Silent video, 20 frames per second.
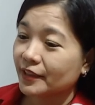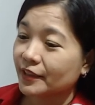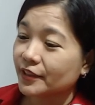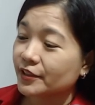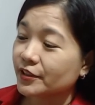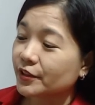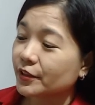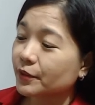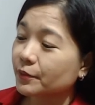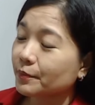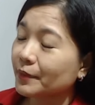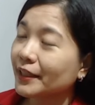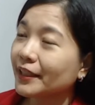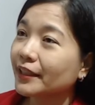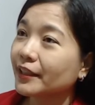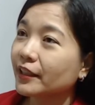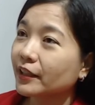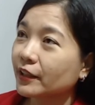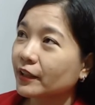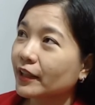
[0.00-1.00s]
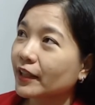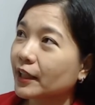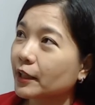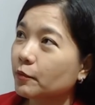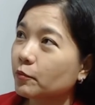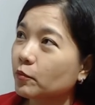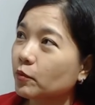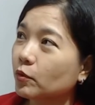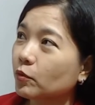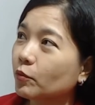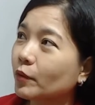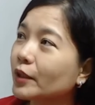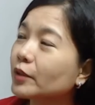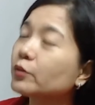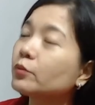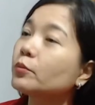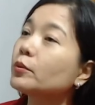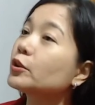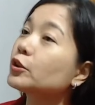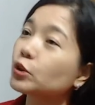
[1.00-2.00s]
So, being a crime,
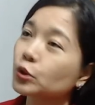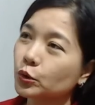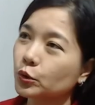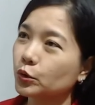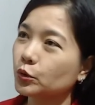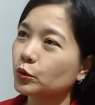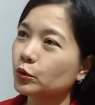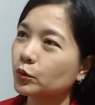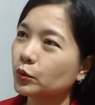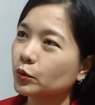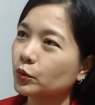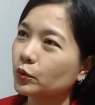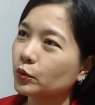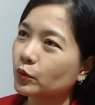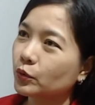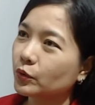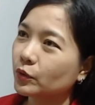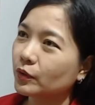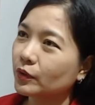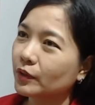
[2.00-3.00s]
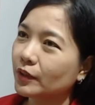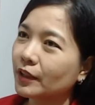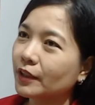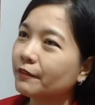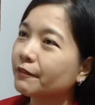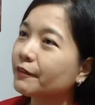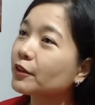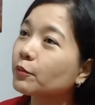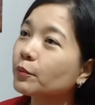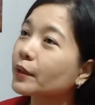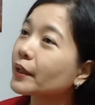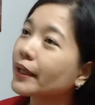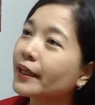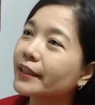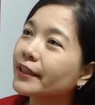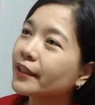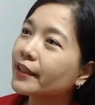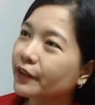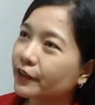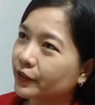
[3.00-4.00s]
what would you do if it were
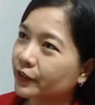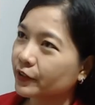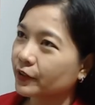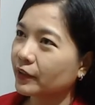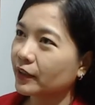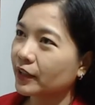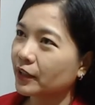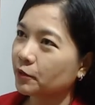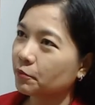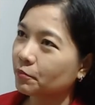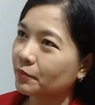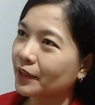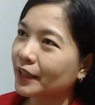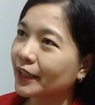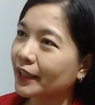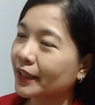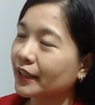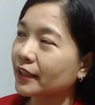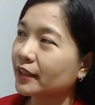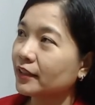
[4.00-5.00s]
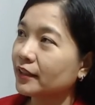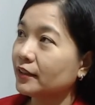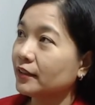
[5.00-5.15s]
any other crime? Like,